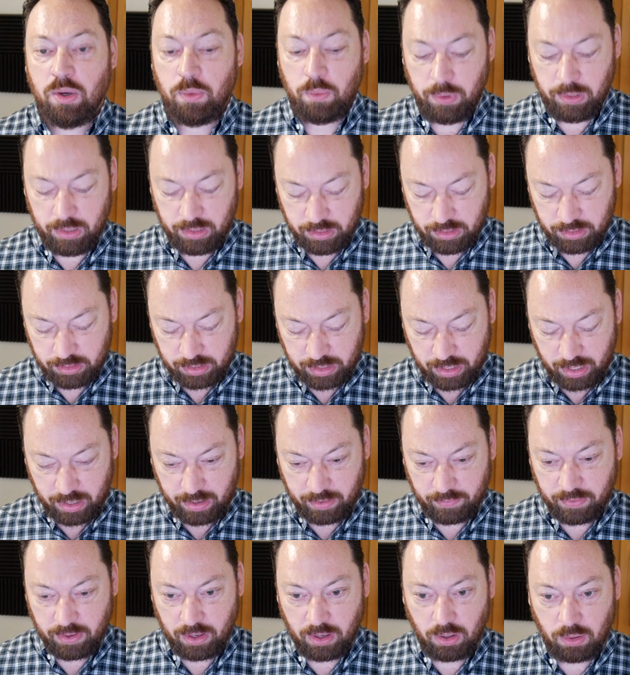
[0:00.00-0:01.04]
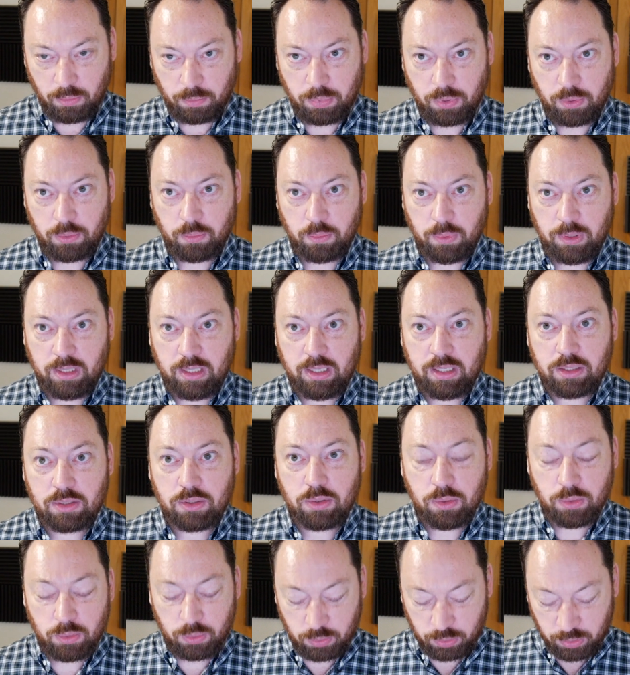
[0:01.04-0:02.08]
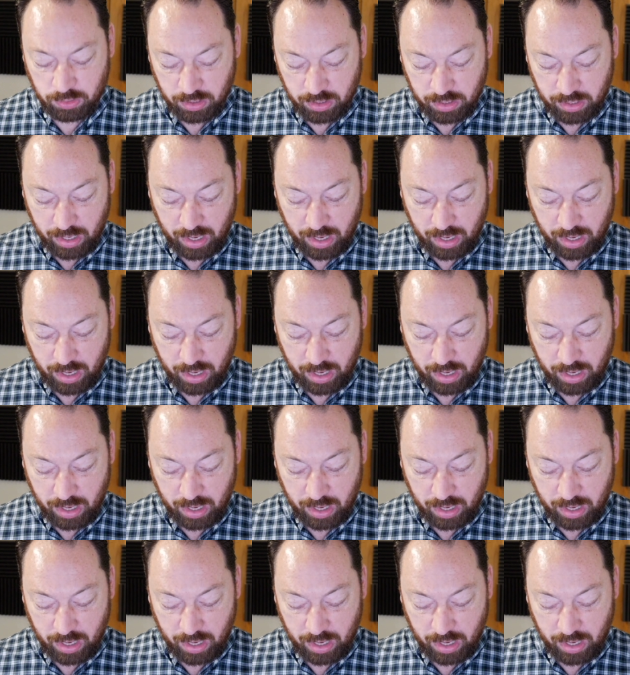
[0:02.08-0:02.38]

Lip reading: We need to have help. We need to